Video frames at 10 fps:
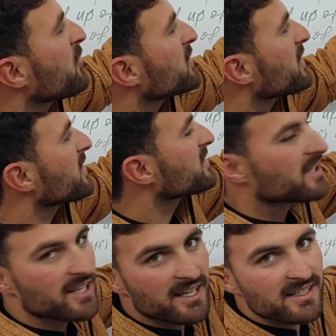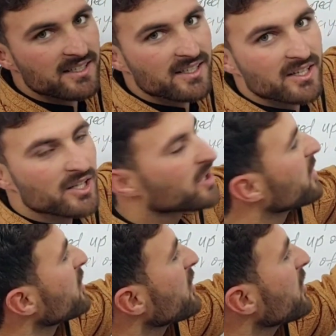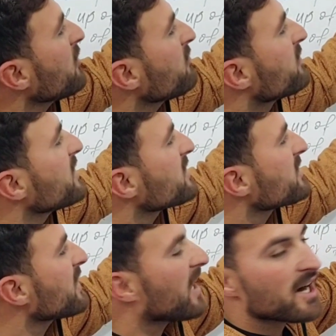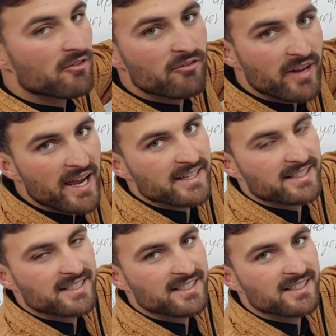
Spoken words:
which is here. If these cells are flat,